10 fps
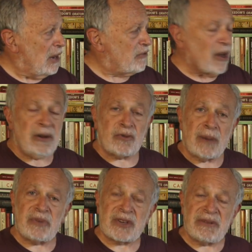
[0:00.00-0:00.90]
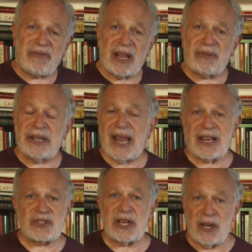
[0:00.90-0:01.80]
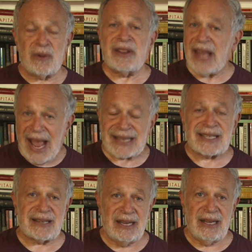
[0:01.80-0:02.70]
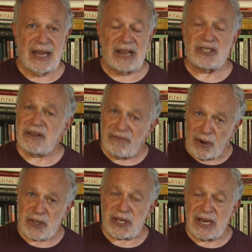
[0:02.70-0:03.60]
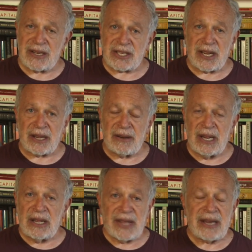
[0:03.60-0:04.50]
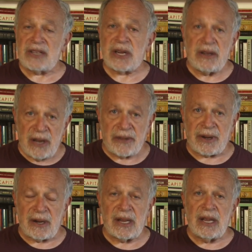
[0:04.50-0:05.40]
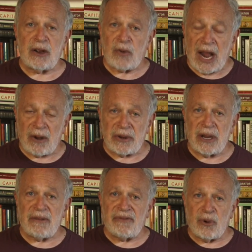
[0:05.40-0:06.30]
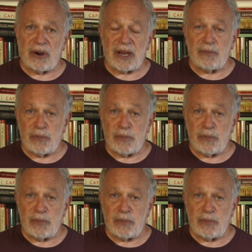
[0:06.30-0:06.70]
If Donald Trump doesn't faithfully execute that and subverts it instead, that is another ground for